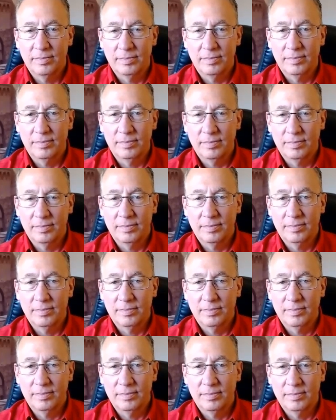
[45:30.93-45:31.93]

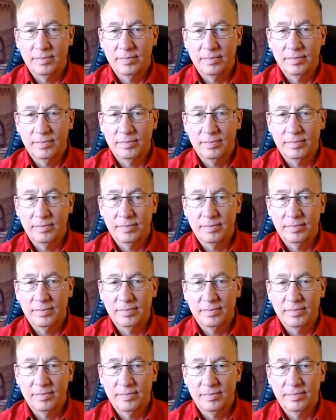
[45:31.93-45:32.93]

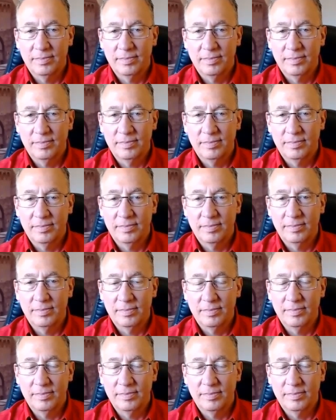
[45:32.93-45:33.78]
This person isn't speaking.